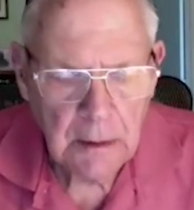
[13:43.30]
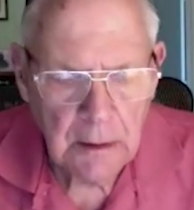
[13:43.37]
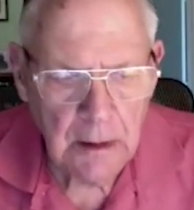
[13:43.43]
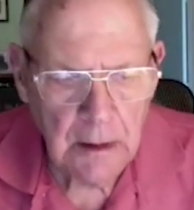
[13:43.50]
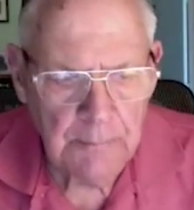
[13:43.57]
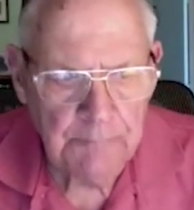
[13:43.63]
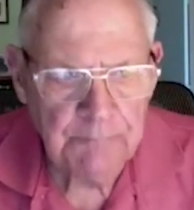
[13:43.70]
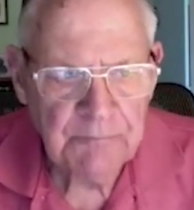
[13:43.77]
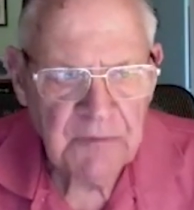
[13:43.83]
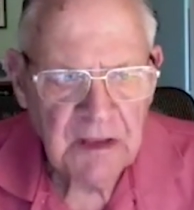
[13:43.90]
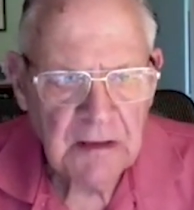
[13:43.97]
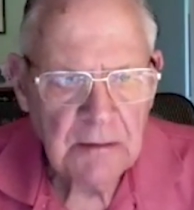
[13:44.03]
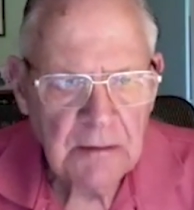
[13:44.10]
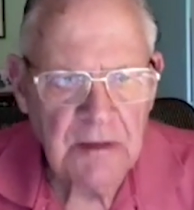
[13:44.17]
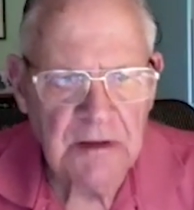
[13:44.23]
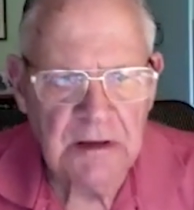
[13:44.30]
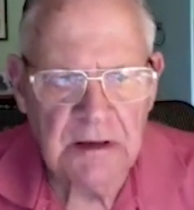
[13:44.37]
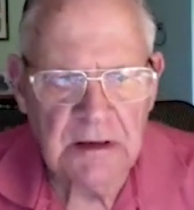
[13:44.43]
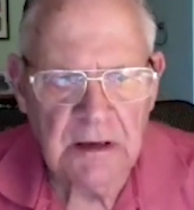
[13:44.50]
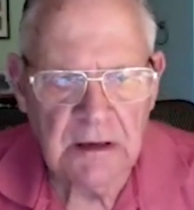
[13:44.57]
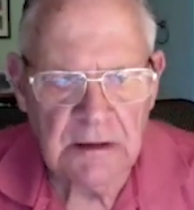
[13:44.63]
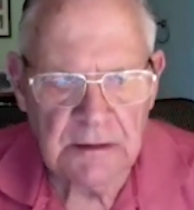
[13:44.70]
And
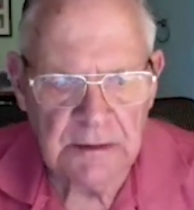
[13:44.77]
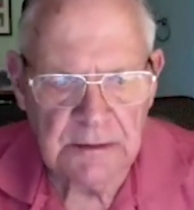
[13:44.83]
they